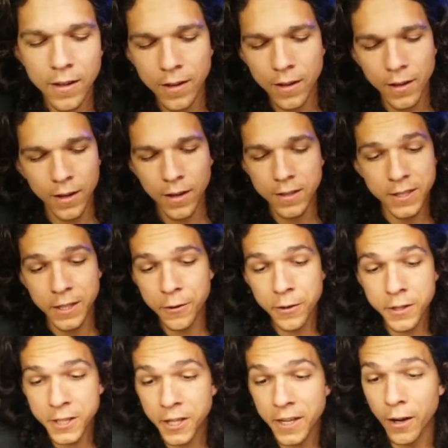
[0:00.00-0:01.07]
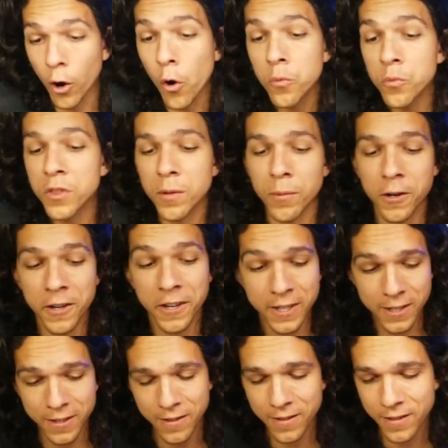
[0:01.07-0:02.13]
uh, Sirui's gonna own the
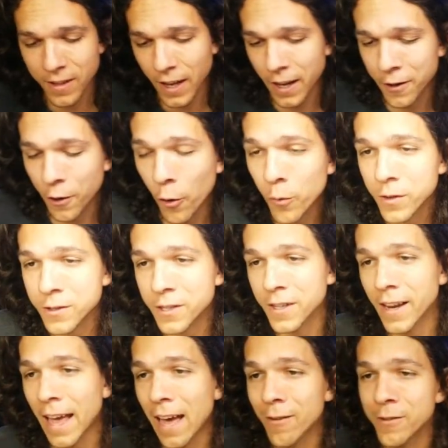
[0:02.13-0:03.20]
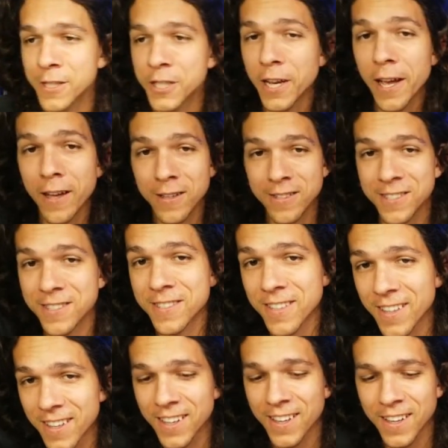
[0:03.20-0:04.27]
market, and no one's gonna have a chance.
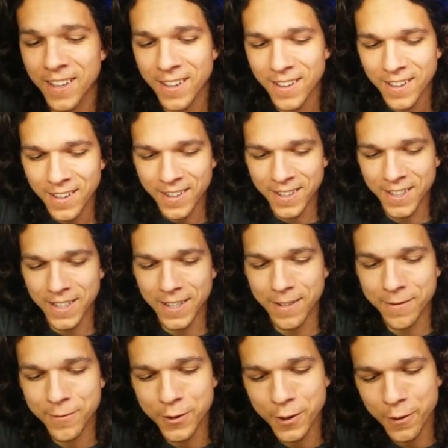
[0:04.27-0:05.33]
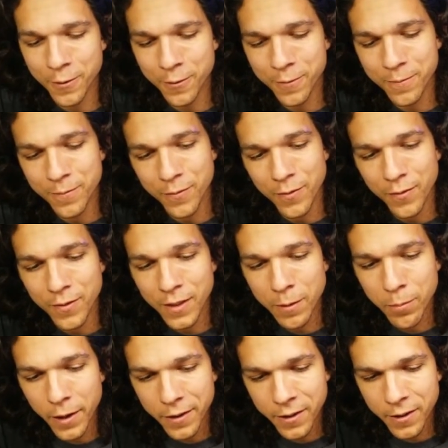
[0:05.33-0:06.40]
Uh, so they
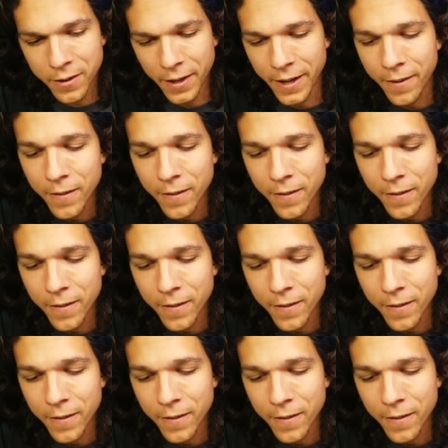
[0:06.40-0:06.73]
better hurry.